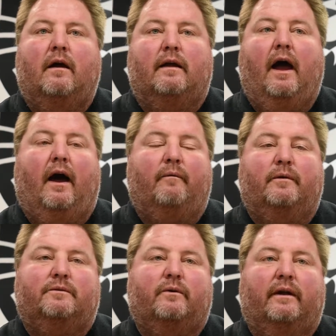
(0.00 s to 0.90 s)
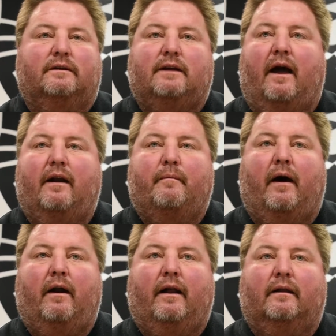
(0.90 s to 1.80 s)
Yeah, I'm just really excited
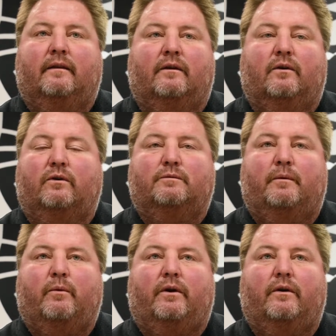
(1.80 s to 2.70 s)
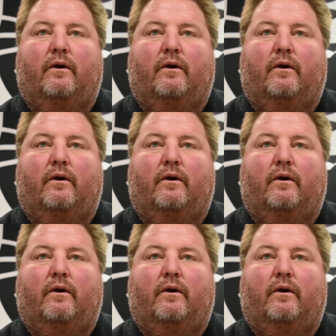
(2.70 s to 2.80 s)
about it. I mean, the girls have been working